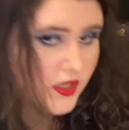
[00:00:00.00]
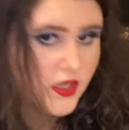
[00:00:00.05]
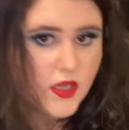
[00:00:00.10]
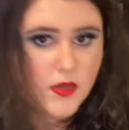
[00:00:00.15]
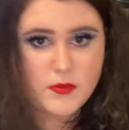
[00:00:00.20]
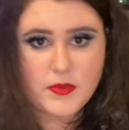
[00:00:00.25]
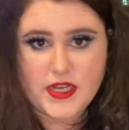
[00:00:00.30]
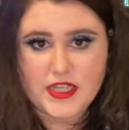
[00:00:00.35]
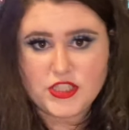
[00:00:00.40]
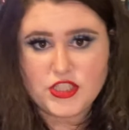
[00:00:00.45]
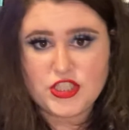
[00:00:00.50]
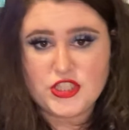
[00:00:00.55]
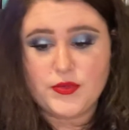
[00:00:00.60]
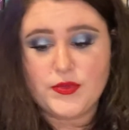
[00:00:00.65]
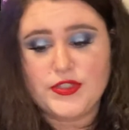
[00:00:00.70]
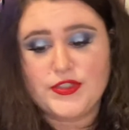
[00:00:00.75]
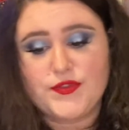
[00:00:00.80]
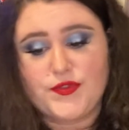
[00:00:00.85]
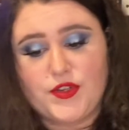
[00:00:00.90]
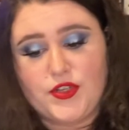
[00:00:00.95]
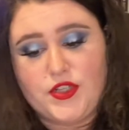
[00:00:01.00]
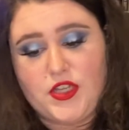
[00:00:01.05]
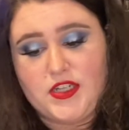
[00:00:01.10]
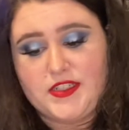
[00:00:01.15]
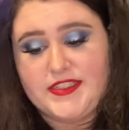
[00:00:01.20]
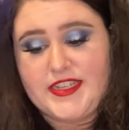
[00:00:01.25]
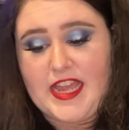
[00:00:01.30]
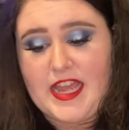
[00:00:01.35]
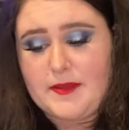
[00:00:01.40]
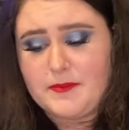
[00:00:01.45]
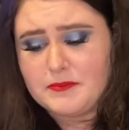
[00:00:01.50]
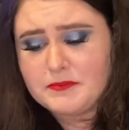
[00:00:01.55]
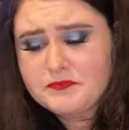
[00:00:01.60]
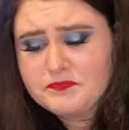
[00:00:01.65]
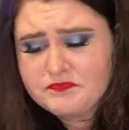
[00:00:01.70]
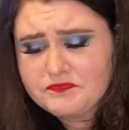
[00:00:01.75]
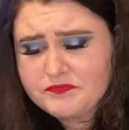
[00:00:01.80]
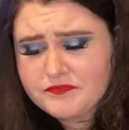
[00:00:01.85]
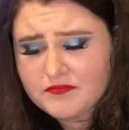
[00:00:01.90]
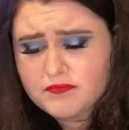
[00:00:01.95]
but she was for a long time.
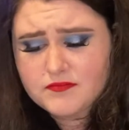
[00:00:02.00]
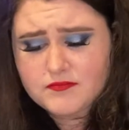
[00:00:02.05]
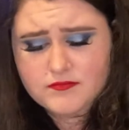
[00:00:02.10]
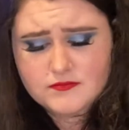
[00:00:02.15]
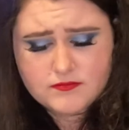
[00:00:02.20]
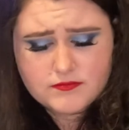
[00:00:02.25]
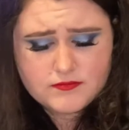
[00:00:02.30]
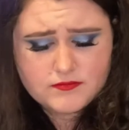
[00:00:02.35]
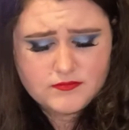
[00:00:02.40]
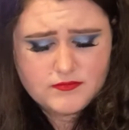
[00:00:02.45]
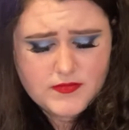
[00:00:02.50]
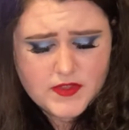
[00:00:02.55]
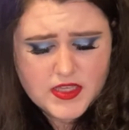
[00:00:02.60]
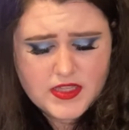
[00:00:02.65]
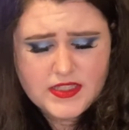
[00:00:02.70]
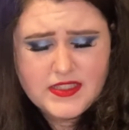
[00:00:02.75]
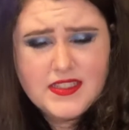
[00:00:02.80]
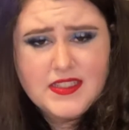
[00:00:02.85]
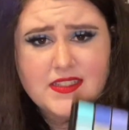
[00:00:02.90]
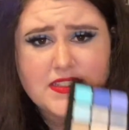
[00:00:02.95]
This is